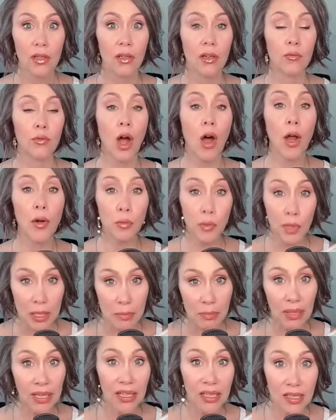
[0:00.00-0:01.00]
on
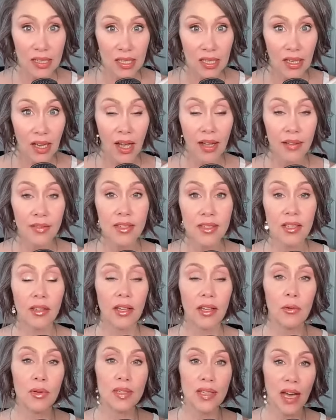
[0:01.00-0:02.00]
repeat until I
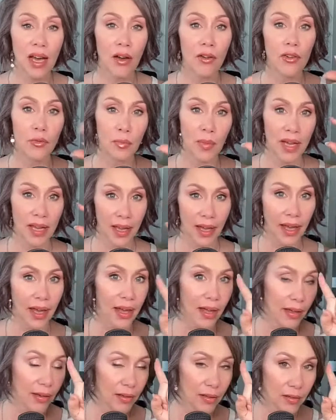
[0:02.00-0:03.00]
was out of my
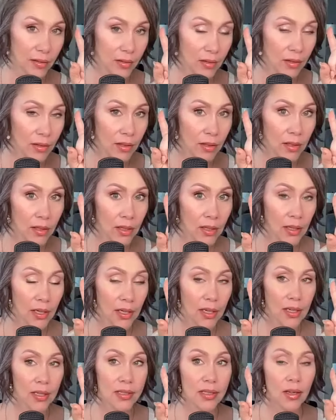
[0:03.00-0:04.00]
head.
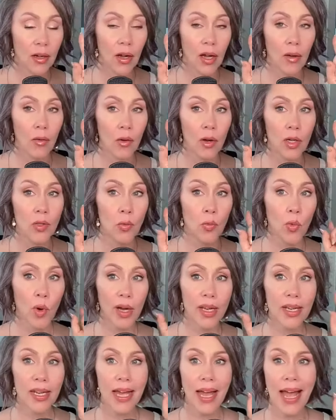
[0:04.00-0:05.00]
Because because what
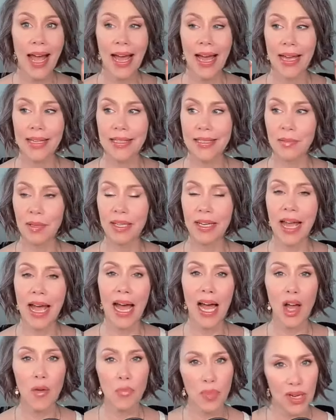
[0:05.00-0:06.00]
has been
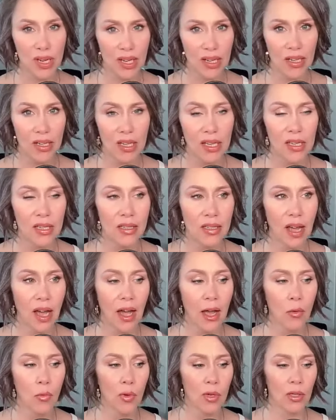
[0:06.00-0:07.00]
happening is I
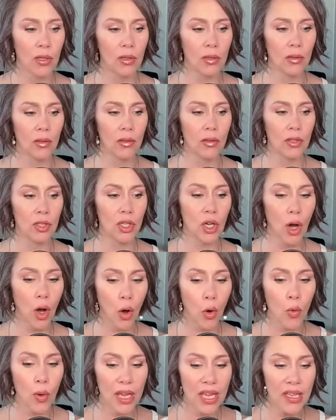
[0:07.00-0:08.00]
will
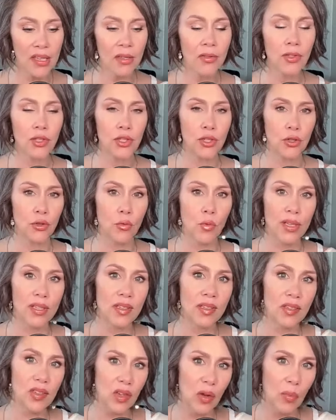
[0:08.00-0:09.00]
go into what
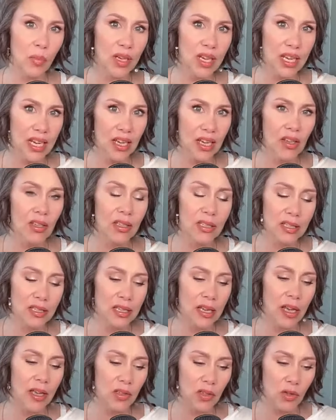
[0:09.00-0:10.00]
somebody else
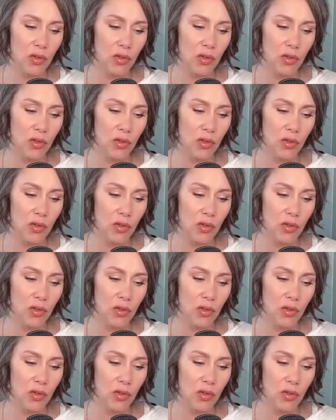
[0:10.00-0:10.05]
says is